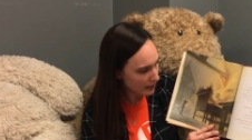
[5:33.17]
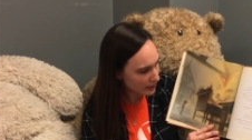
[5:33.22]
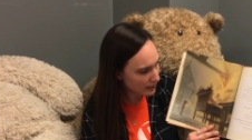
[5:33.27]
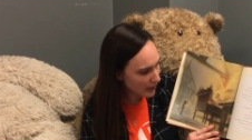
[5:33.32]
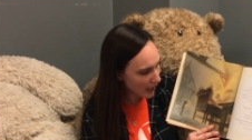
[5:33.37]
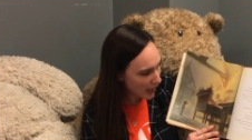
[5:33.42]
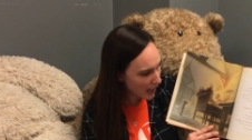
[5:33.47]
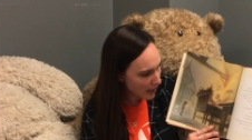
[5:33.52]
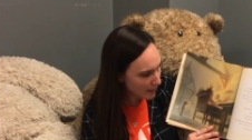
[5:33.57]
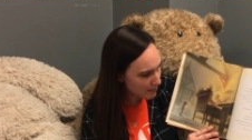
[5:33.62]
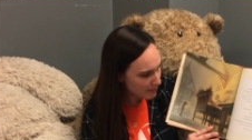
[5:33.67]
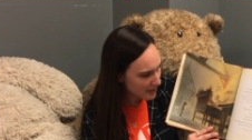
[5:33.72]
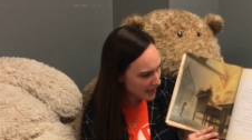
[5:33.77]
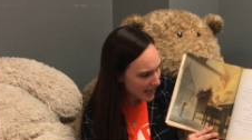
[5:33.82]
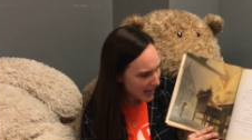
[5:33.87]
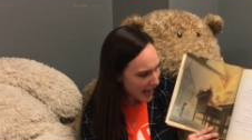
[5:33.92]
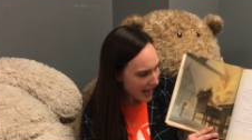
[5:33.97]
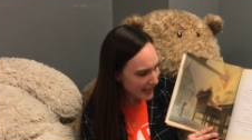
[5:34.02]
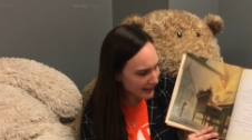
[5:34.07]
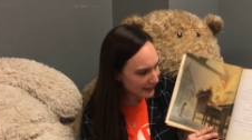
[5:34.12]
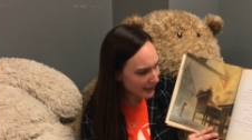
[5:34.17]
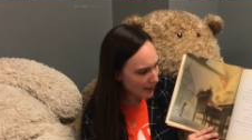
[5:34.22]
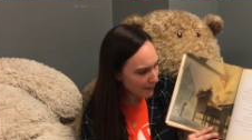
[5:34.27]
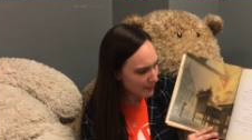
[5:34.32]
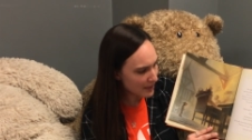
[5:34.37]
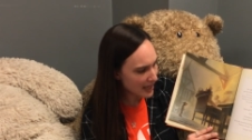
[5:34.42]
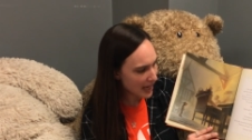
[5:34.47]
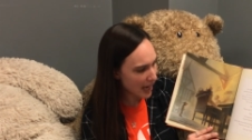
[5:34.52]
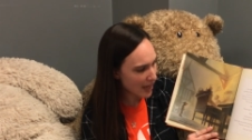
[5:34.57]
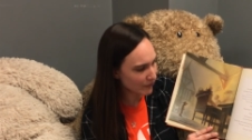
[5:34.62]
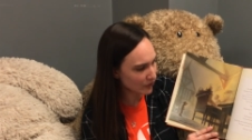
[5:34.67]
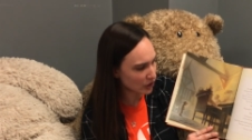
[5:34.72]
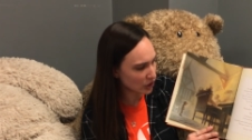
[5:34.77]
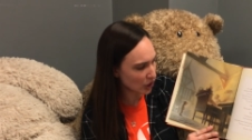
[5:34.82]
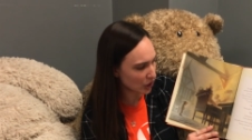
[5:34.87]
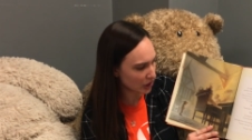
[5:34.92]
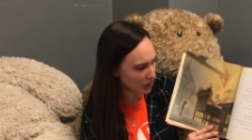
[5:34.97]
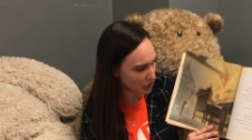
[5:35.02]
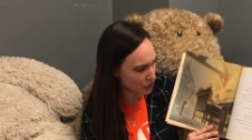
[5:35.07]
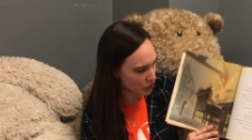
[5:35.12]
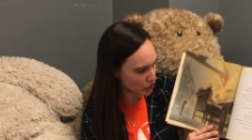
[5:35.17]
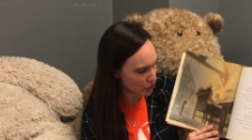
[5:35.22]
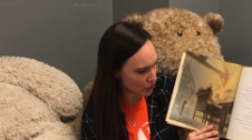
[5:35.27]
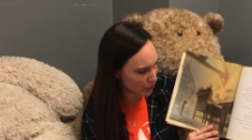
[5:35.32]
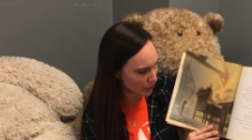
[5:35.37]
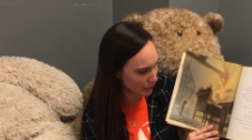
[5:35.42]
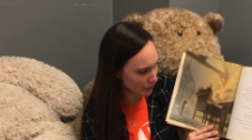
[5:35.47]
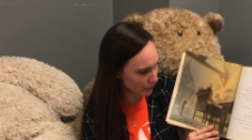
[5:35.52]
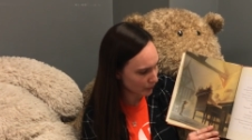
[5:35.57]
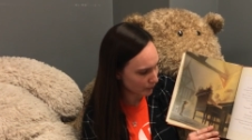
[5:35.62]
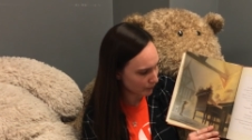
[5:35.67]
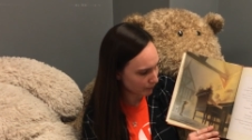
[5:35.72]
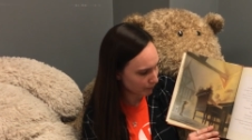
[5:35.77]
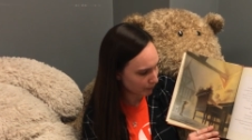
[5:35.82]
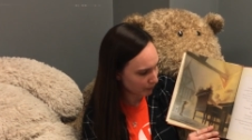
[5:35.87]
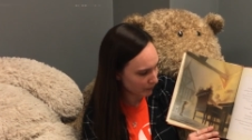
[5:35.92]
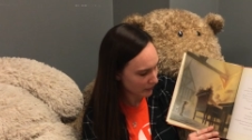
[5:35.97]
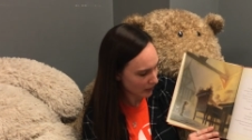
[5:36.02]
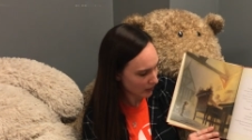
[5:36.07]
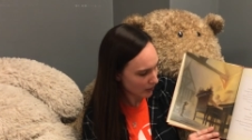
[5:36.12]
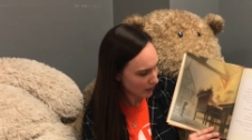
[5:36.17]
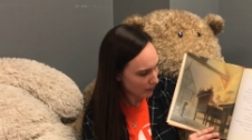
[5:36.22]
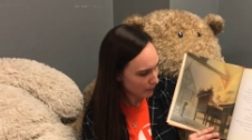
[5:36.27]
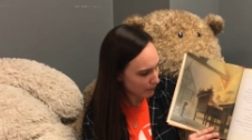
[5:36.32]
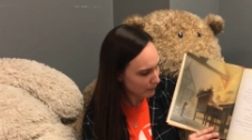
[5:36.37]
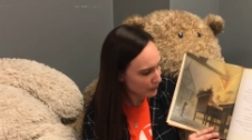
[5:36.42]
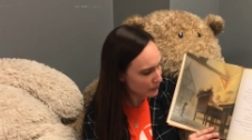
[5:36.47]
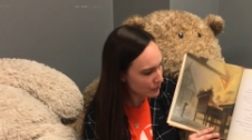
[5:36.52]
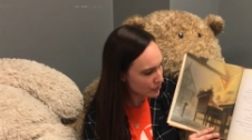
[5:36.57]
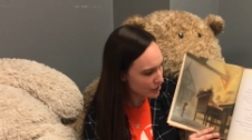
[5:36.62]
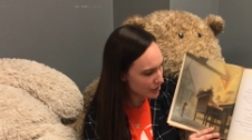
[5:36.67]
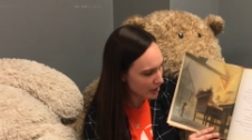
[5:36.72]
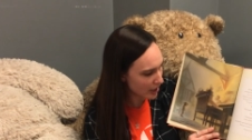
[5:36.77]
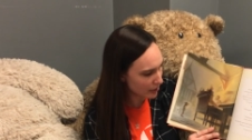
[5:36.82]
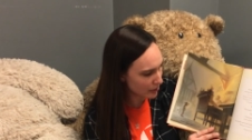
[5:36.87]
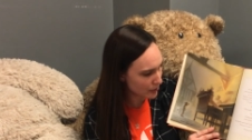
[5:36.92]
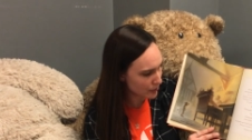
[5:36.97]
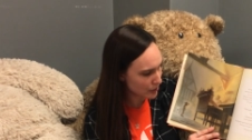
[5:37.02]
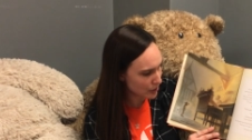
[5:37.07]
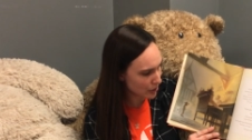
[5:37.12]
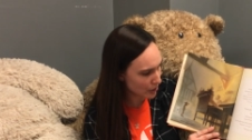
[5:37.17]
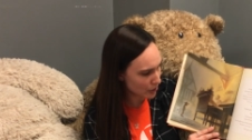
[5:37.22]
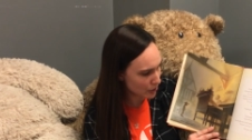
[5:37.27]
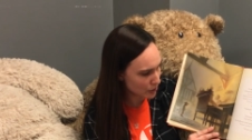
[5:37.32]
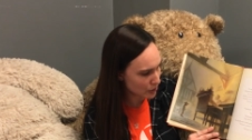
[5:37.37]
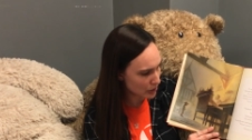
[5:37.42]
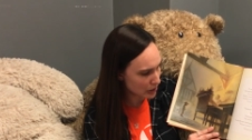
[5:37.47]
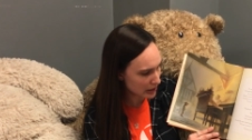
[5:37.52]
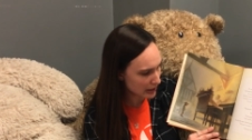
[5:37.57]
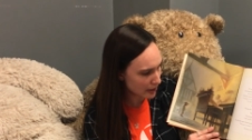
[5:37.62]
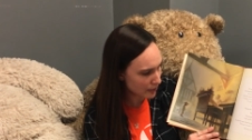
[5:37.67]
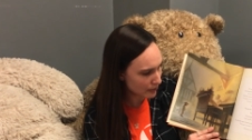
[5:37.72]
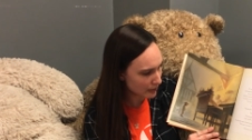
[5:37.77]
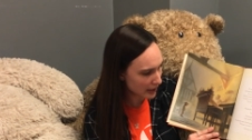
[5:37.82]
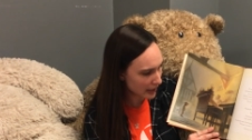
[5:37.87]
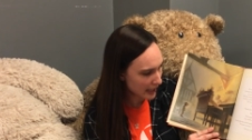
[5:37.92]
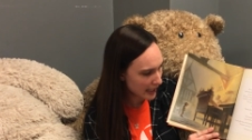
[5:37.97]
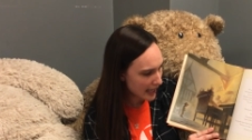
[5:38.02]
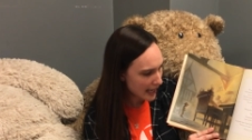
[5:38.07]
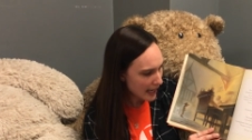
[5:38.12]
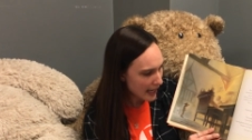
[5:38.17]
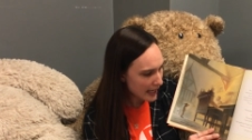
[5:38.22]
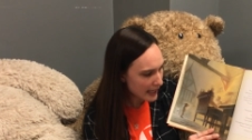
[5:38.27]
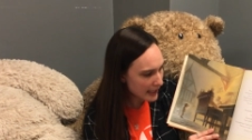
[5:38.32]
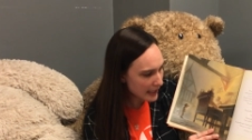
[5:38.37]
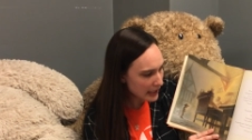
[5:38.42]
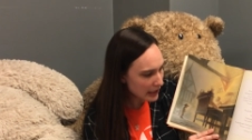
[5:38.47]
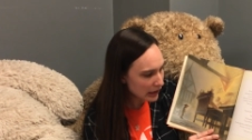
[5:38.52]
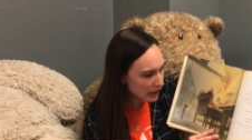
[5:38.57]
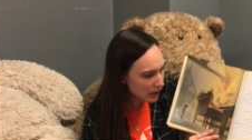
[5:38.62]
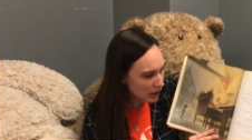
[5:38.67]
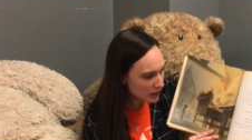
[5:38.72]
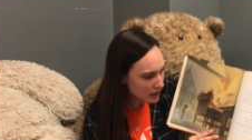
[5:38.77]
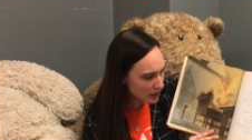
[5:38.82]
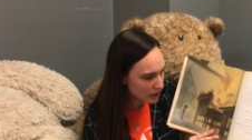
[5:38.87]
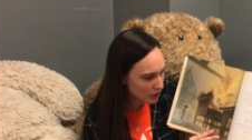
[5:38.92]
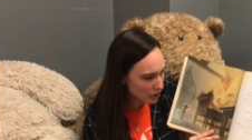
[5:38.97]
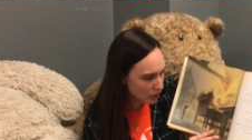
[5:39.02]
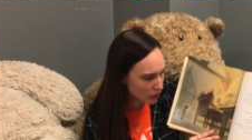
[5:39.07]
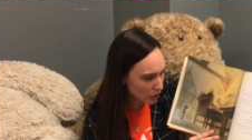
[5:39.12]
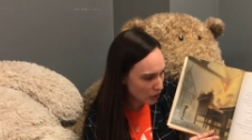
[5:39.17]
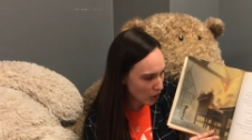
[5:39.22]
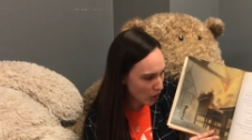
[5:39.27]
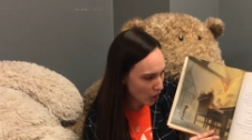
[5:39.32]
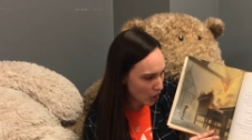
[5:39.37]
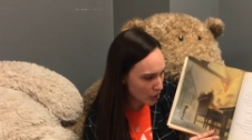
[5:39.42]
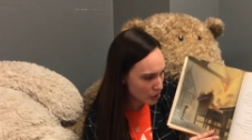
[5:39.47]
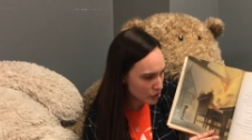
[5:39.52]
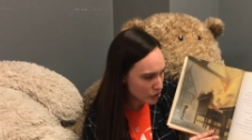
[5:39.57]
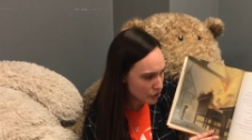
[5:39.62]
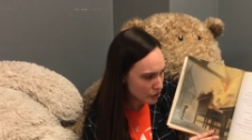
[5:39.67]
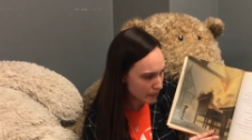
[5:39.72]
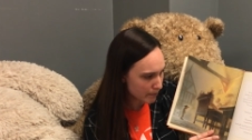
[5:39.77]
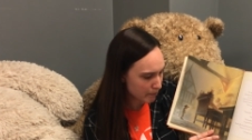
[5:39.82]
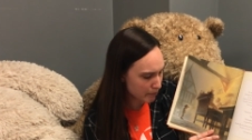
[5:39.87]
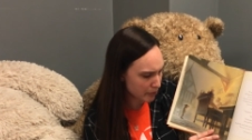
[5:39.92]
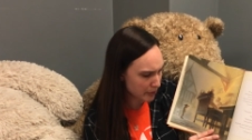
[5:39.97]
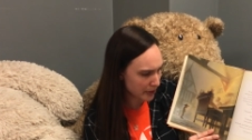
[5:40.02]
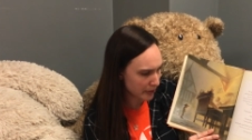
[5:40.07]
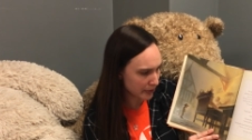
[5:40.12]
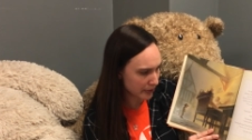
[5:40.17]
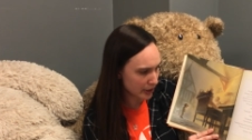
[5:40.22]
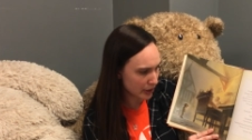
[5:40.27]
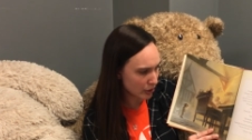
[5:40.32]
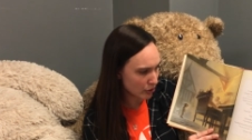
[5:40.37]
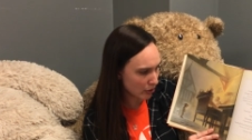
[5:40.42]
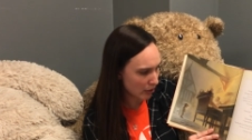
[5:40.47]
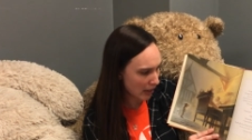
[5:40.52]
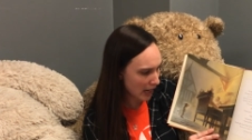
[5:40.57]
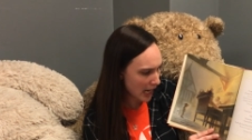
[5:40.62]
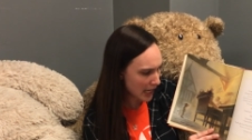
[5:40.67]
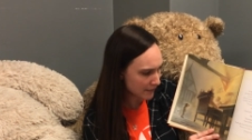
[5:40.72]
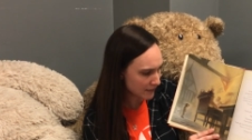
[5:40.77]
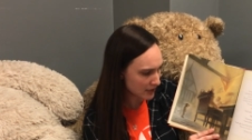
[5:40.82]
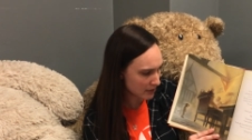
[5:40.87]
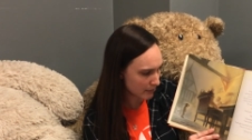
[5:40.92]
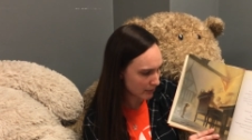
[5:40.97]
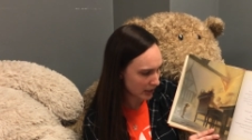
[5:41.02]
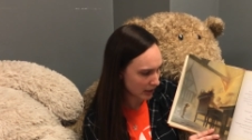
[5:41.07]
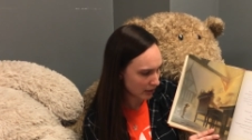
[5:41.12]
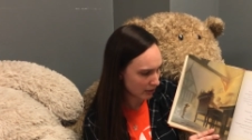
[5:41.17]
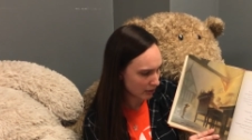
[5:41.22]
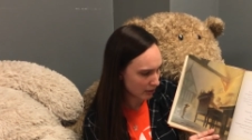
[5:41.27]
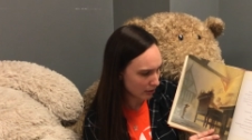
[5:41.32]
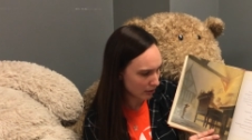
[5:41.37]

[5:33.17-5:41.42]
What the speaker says: Come and let me have a look at you." Punchinello turned slowly and he looked at the large, bearded craftsman.